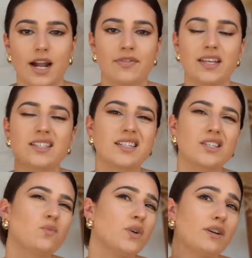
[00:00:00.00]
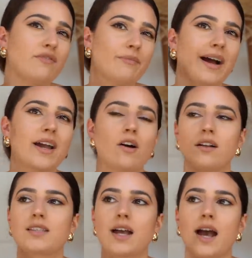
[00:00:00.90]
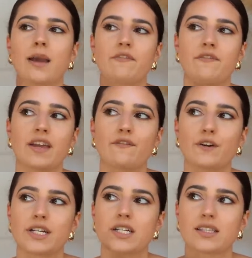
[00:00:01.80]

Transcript: And this is one of my all-time favorite